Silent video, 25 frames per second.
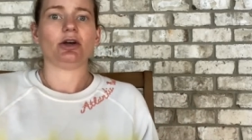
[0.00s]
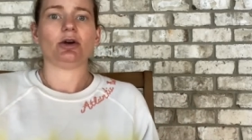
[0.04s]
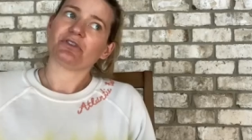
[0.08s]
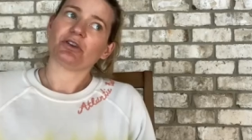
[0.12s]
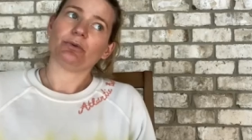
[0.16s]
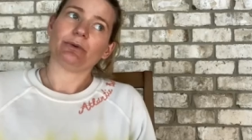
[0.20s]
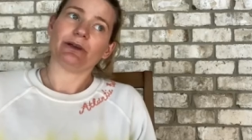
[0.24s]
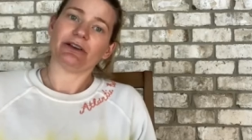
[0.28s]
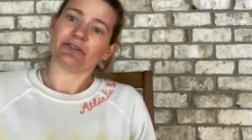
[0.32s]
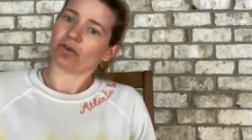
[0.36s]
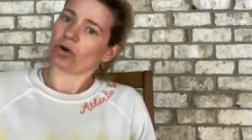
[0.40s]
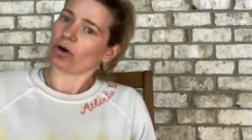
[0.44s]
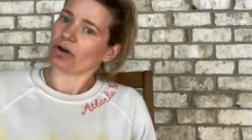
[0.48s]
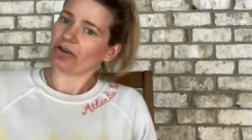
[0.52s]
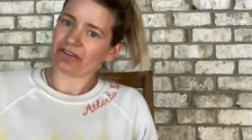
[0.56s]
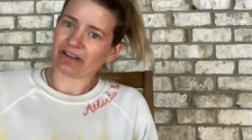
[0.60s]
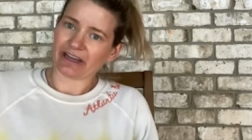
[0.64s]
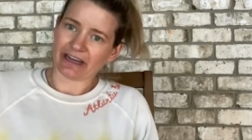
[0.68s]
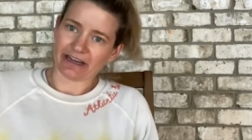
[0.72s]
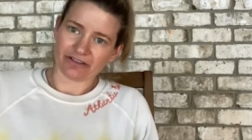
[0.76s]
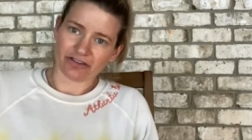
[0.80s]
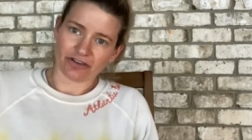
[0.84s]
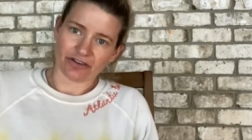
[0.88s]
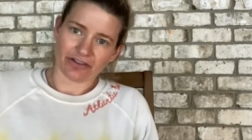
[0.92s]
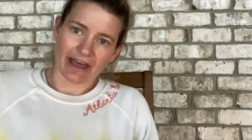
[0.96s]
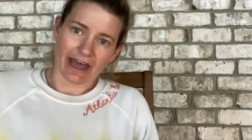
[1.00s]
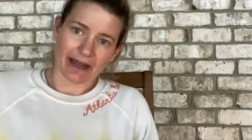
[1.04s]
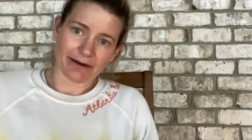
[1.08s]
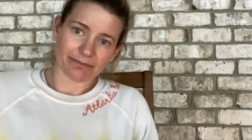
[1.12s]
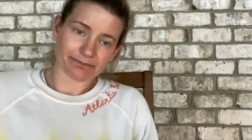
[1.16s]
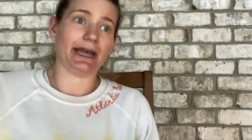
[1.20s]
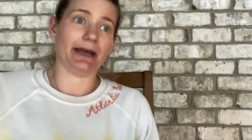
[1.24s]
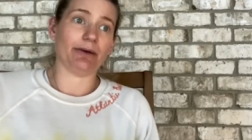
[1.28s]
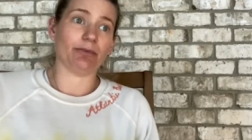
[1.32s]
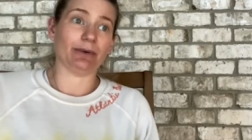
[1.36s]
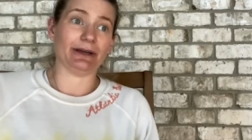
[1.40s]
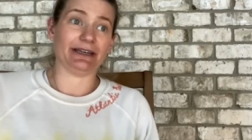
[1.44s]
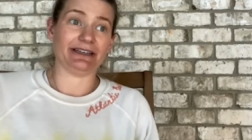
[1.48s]
We of course canceled that.
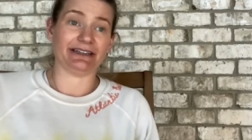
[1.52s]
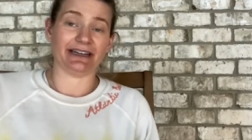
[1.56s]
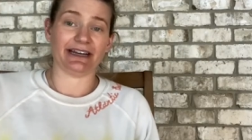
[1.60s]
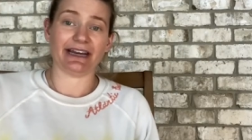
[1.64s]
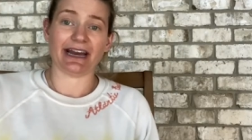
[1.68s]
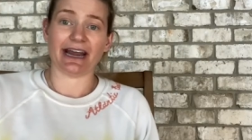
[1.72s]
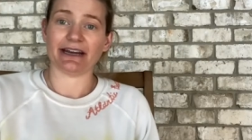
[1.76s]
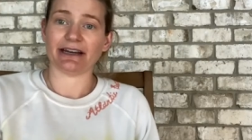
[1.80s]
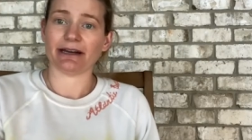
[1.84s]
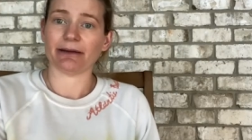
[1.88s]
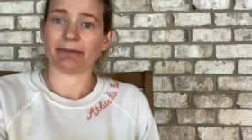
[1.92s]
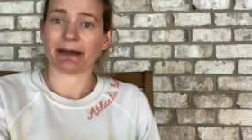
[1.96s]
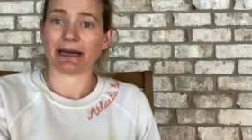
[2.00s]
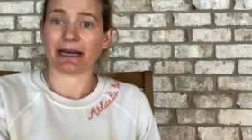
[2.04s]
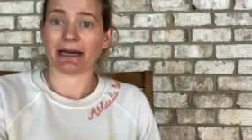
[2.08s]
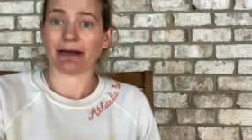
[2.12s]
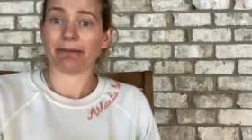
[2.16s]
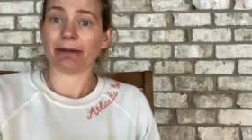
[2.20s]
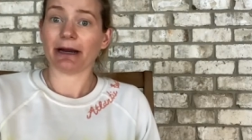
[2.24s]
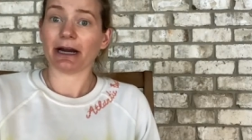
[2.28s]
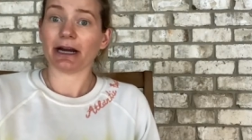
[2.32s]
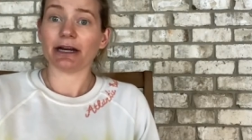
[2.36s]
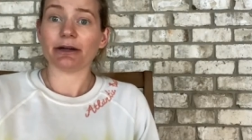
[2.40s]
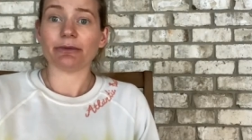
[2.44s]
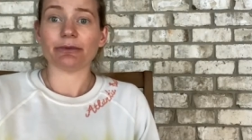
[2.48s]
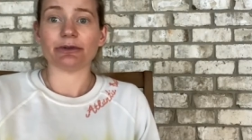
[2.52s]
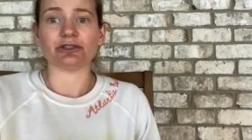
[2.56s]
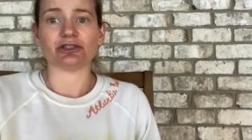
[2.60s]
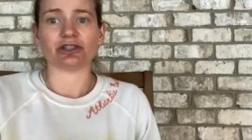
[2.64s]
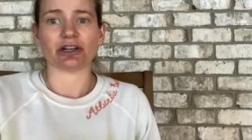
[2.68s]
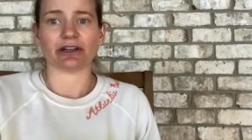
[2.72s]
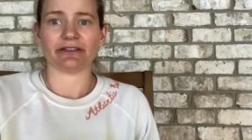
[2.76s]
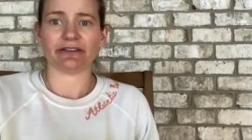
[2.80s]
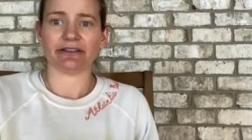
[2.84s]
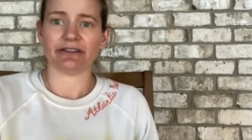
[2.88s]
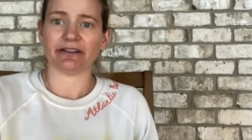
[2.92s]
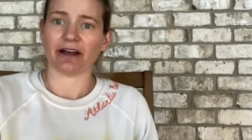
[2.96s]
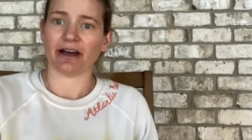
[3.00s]
We did end up getting married with
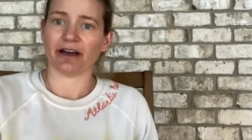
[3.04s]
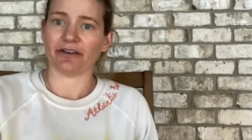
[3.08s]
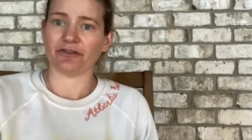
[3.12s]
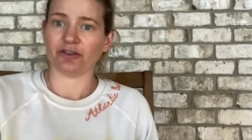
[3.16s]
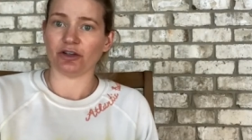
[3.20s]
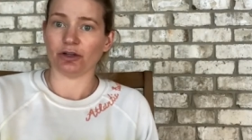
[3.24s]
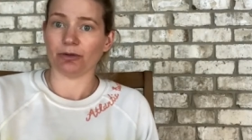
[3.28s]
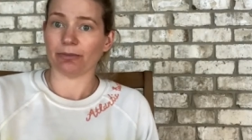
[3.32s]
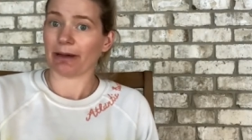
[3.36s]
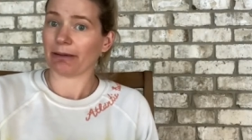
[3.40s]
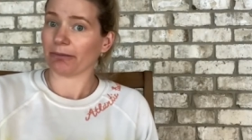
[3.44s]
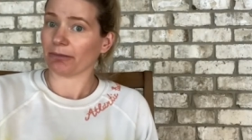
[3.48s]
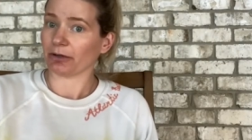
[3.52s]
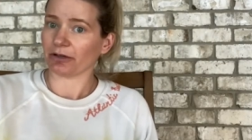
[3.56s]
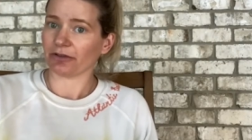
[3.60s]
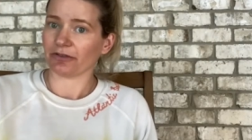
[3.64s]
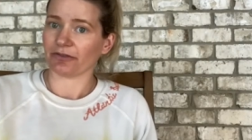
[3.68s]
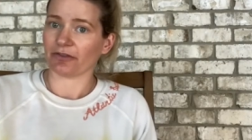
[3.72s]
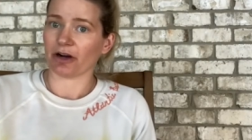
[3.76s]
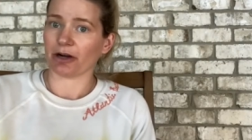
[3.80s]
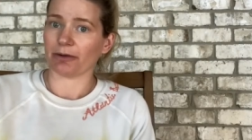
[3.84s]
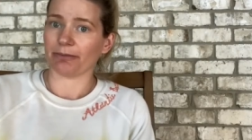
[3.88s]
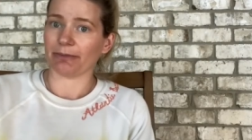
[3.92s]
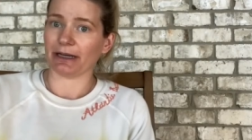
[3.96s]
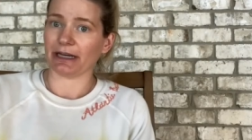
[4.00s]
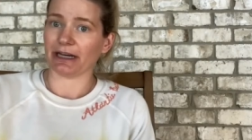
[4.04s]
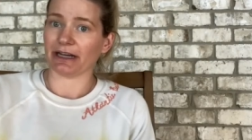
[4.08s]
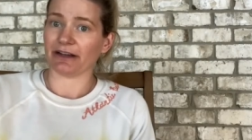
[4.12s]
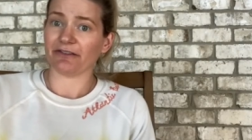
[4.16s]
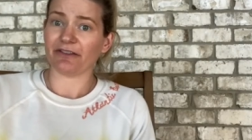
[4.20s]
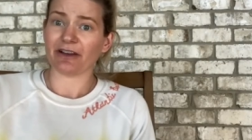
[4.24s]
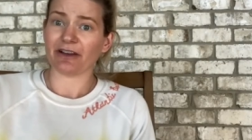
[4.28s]
just a few members of our immediate